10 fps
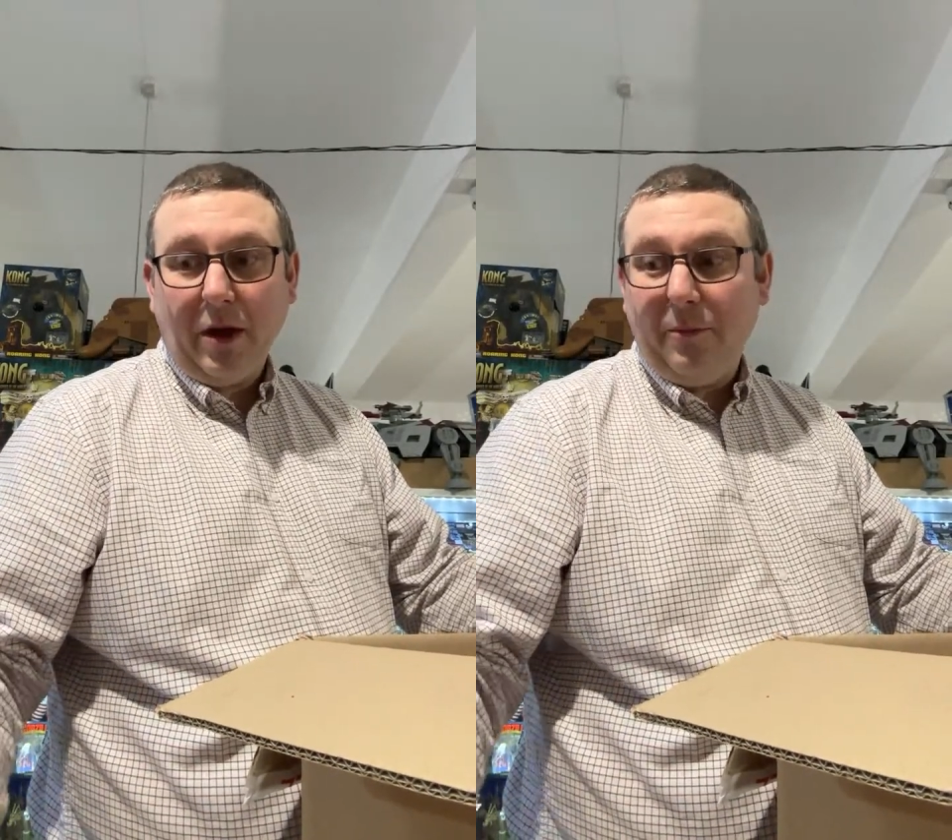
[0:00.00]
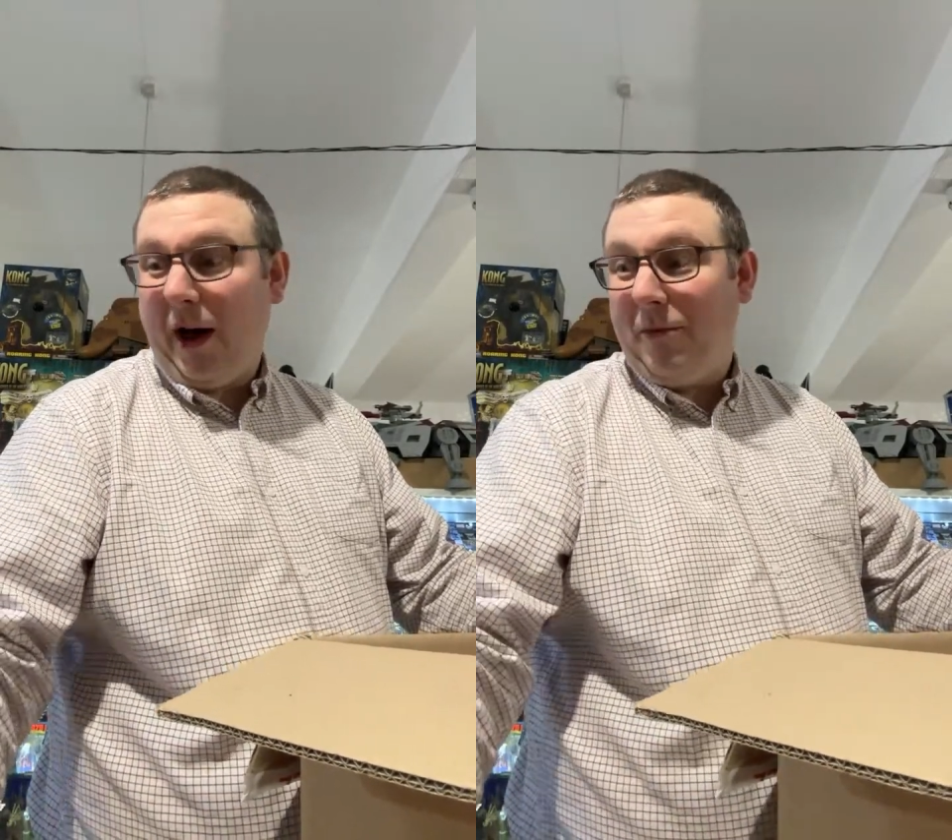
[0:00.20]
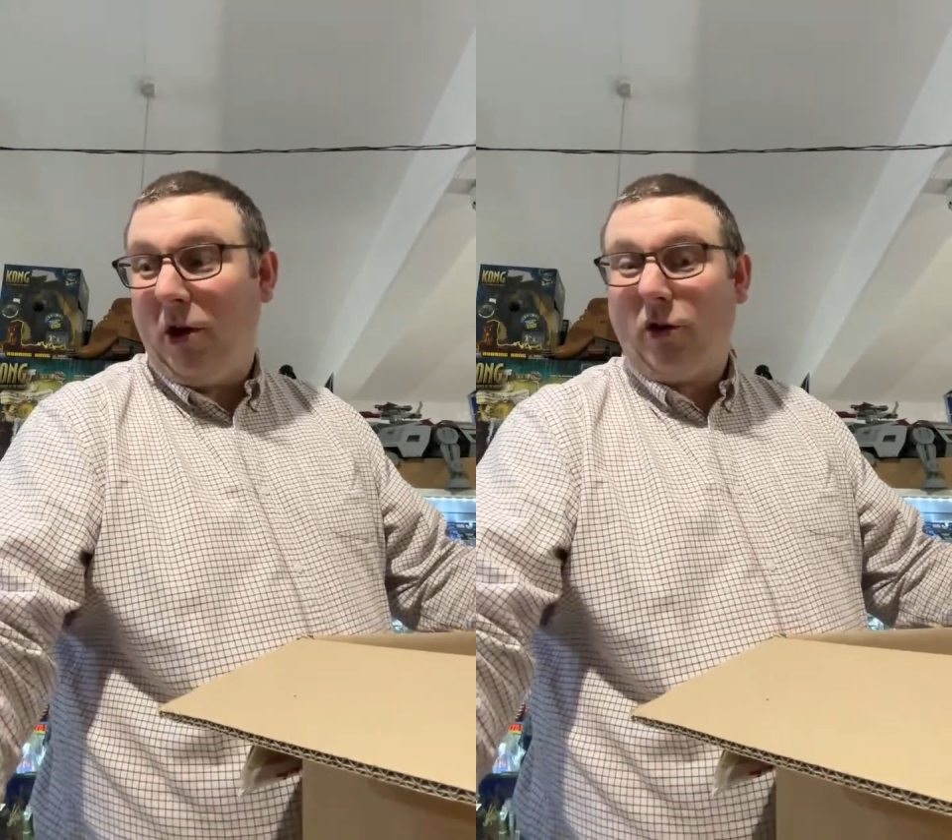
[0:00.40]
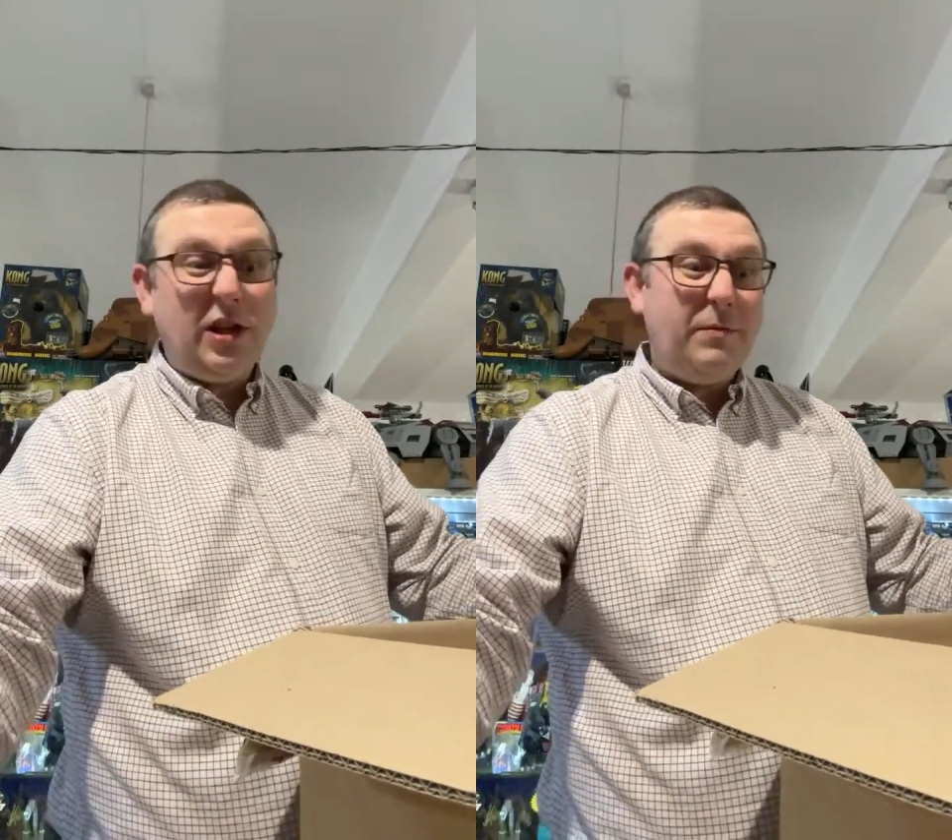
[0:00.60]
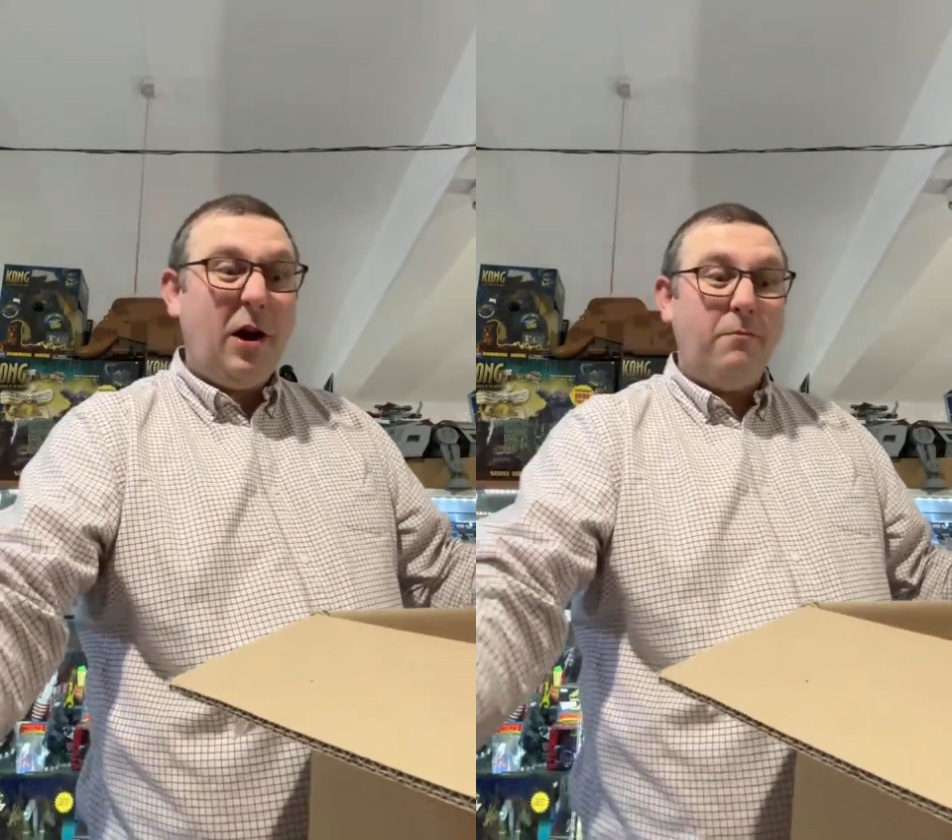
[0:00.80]
But I'm not going
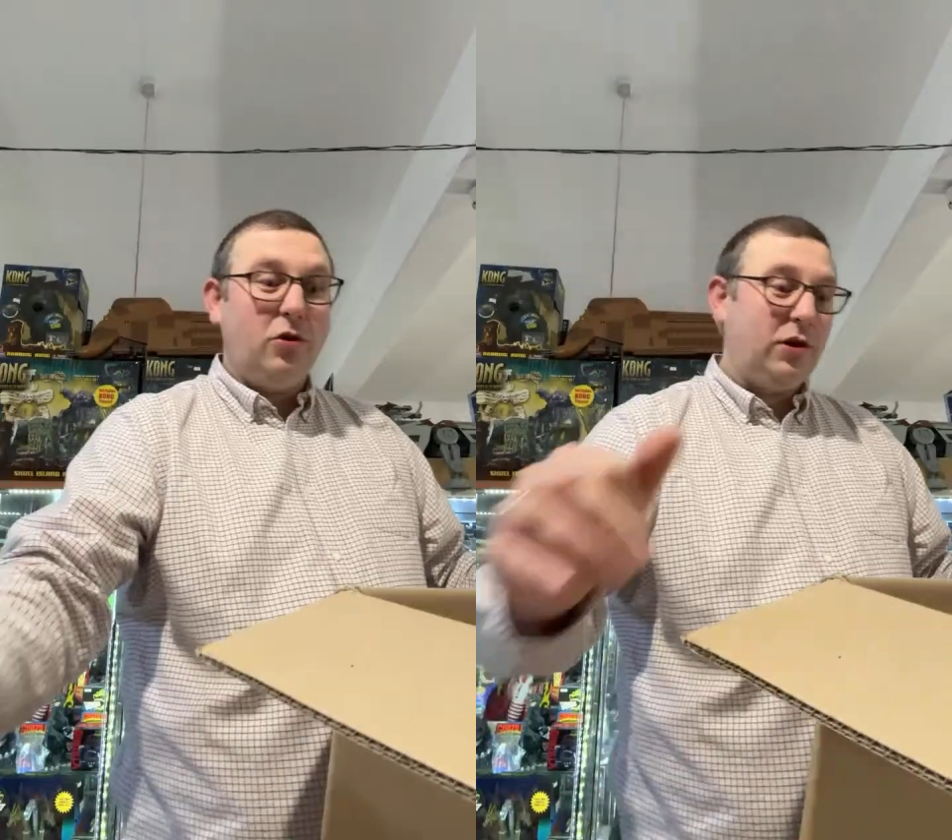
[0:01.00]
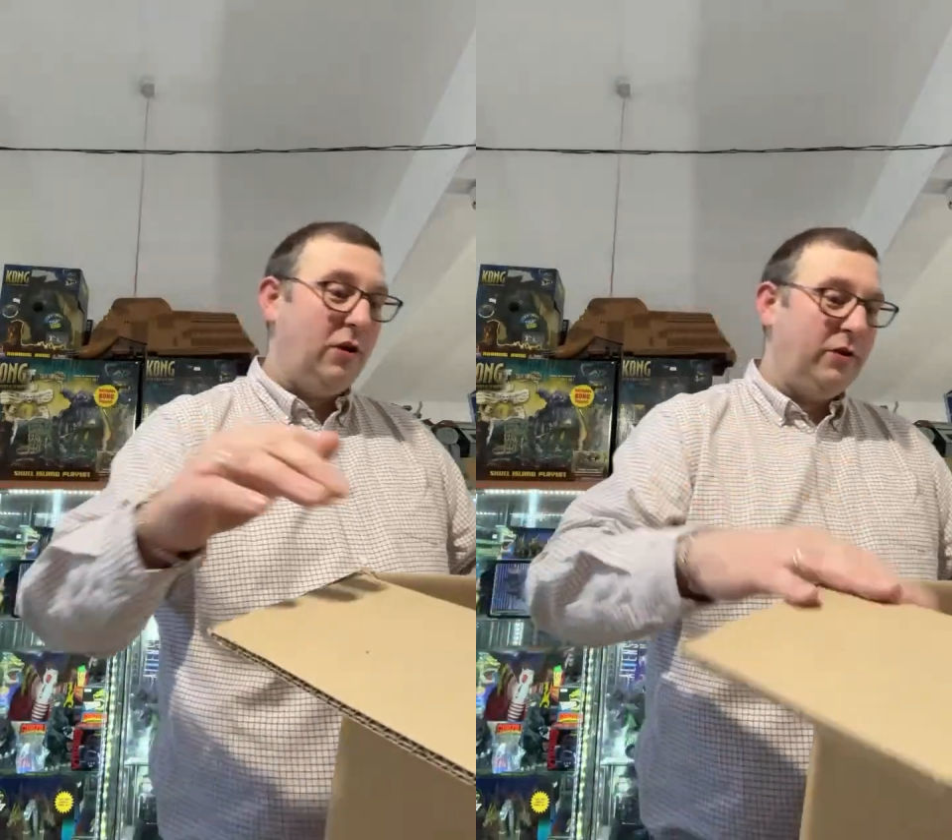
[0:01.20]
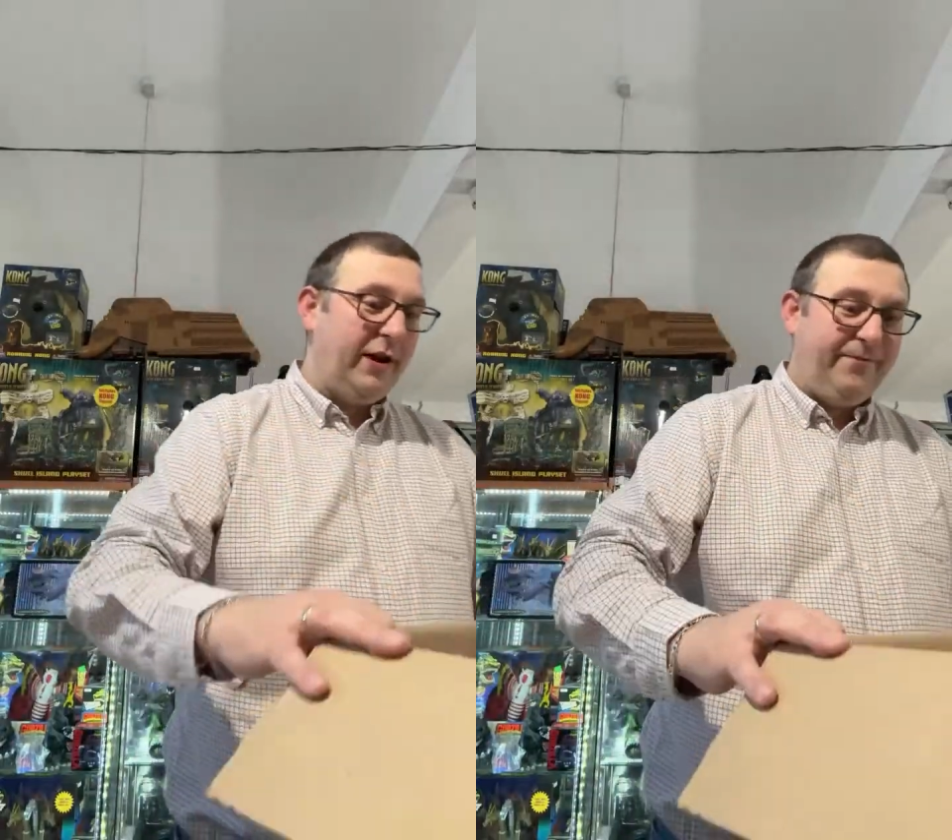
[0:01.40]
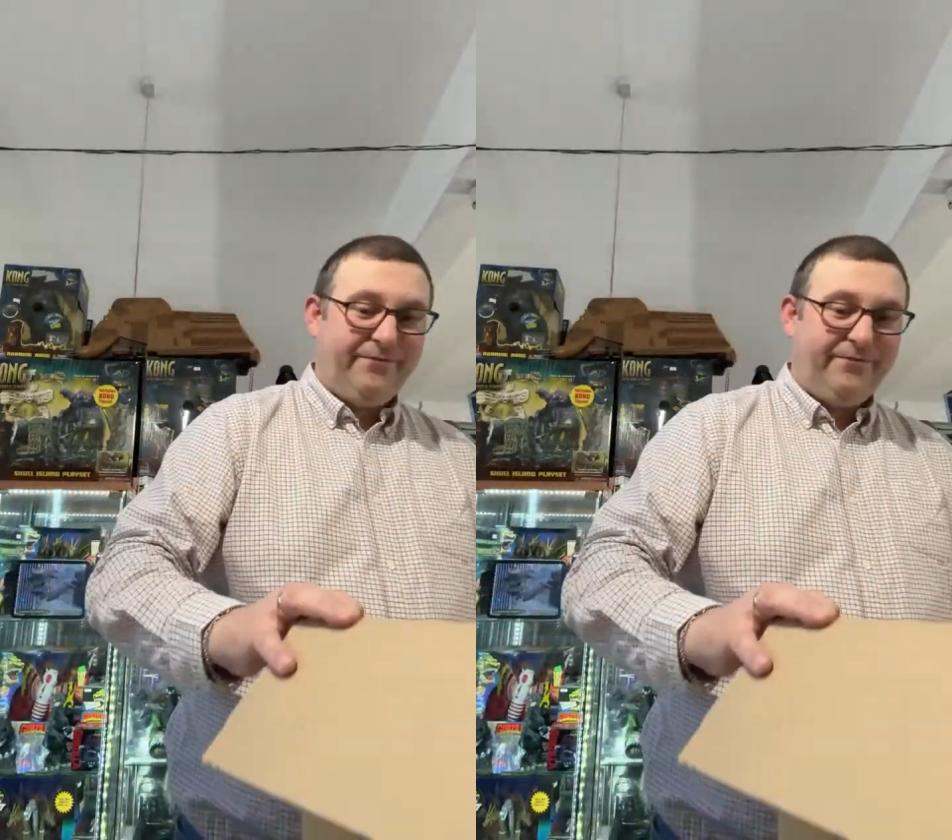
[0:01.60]
to be on much longer.